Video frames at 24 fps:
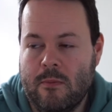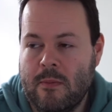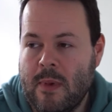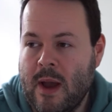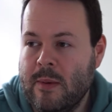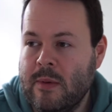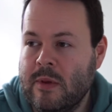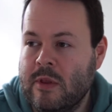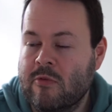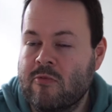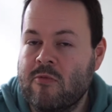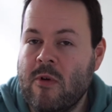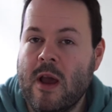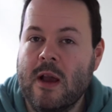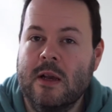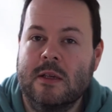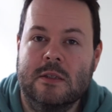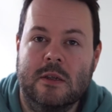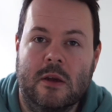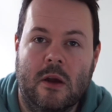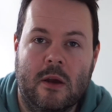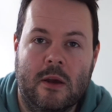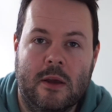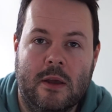maybe the wreck
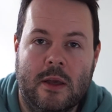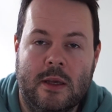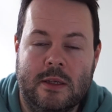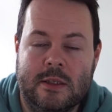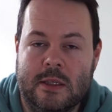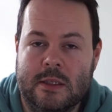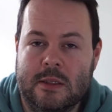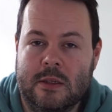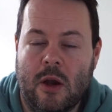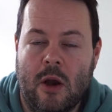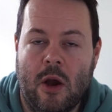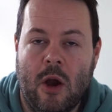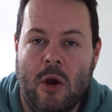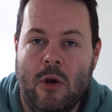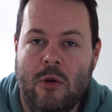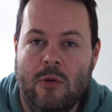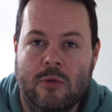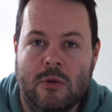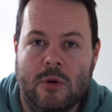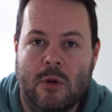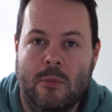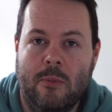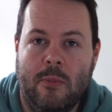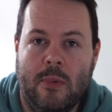site is its
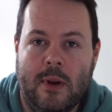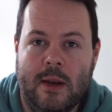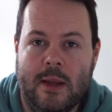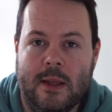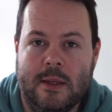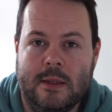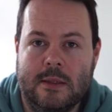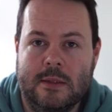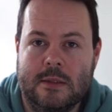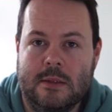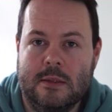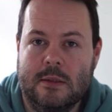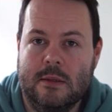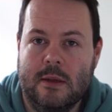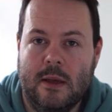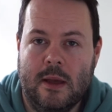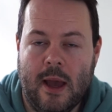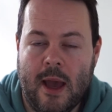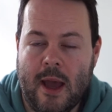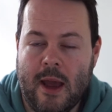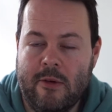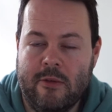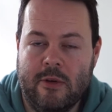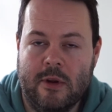own complete
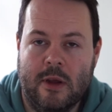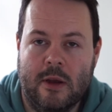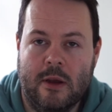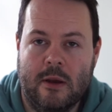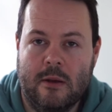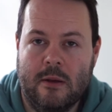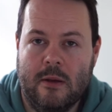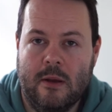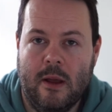area,